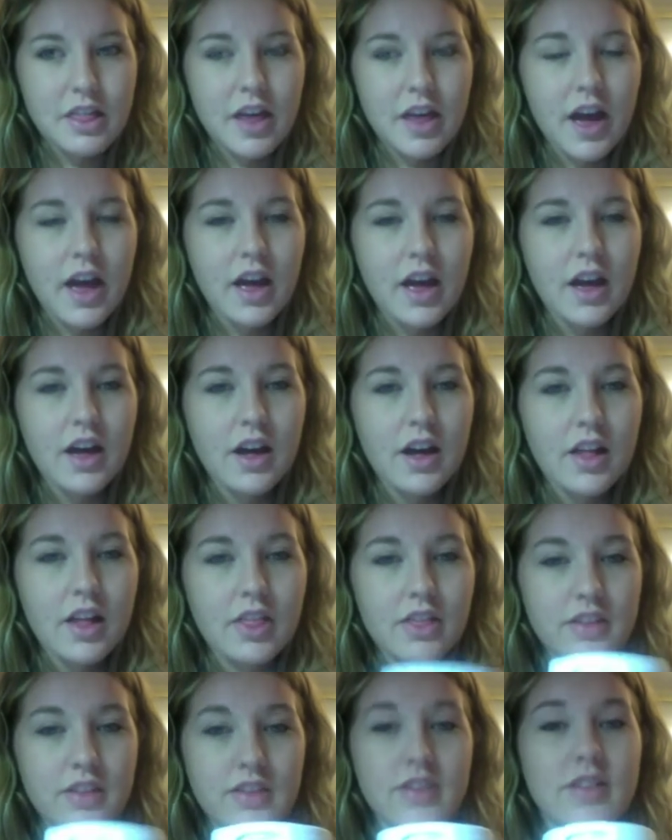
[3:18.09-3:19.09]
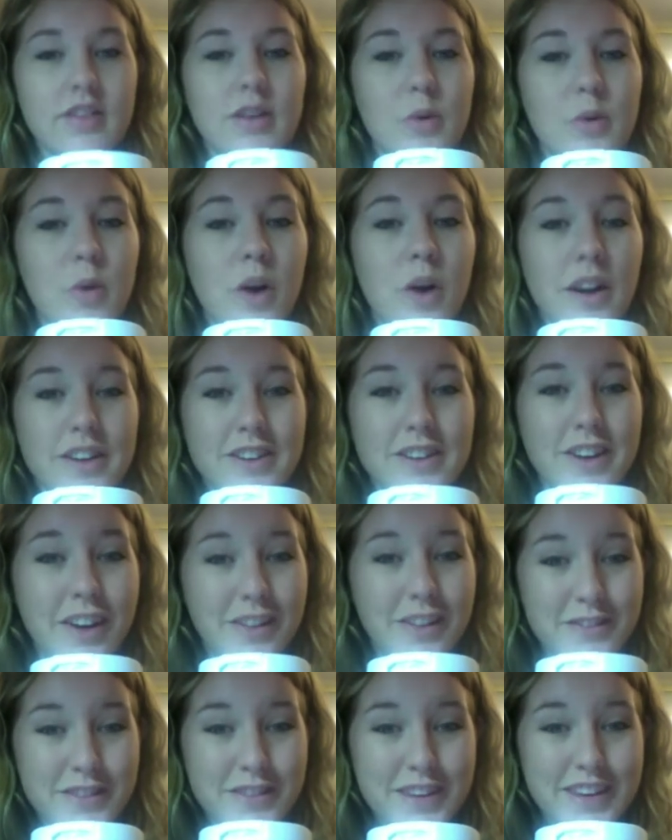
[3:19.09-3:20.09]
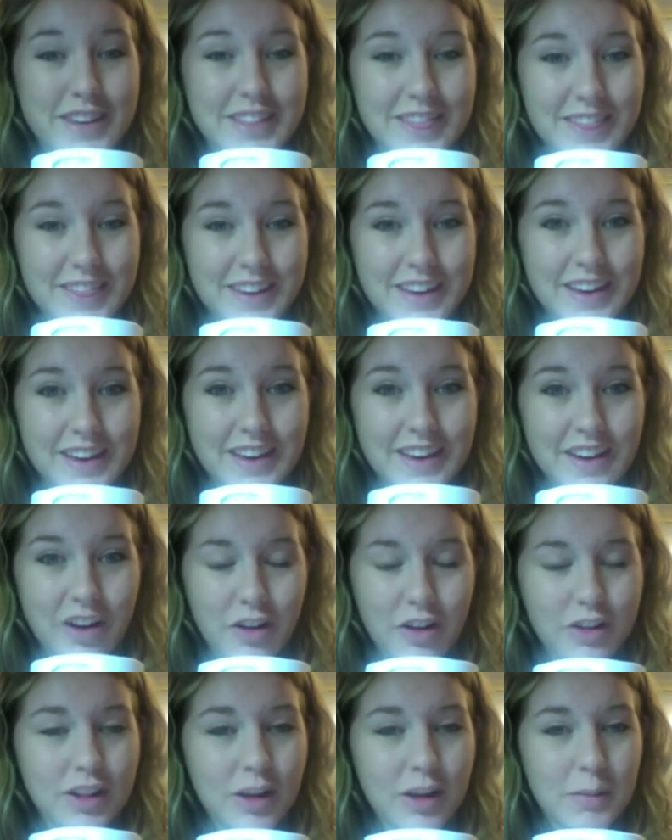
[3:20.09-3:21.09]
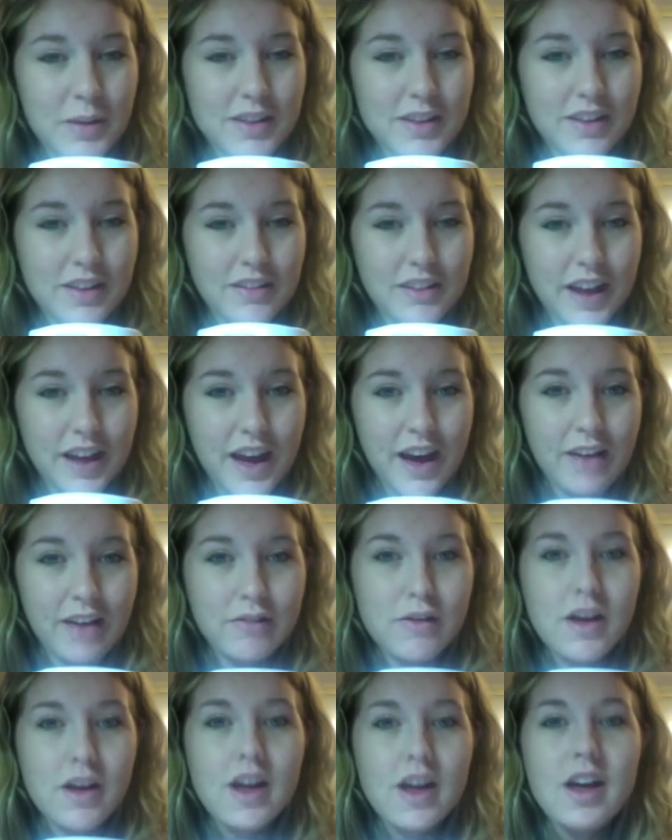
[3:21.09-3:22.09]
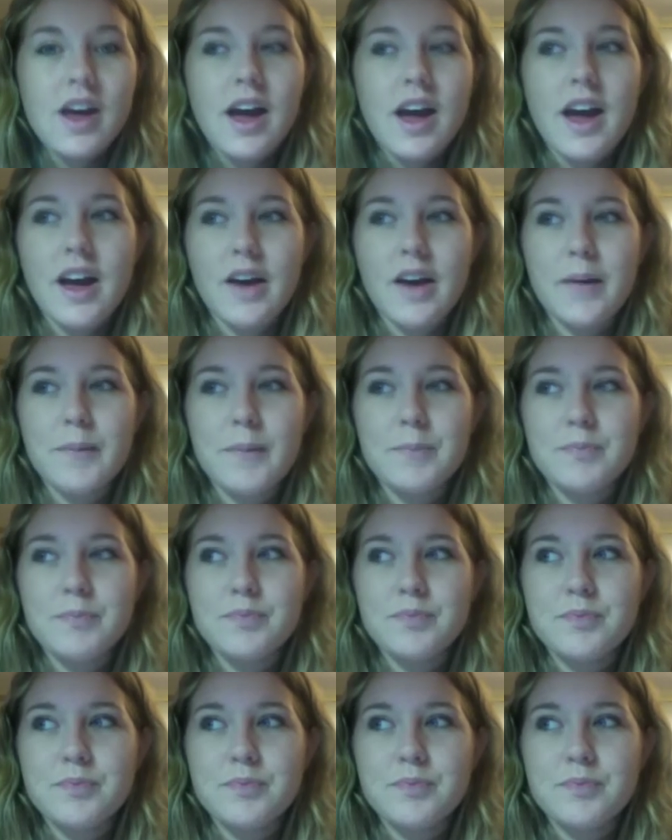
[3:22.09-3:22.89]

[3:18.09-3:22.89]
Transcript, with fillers: that this is the one non-vegan thing I'll allow myself to have. Um,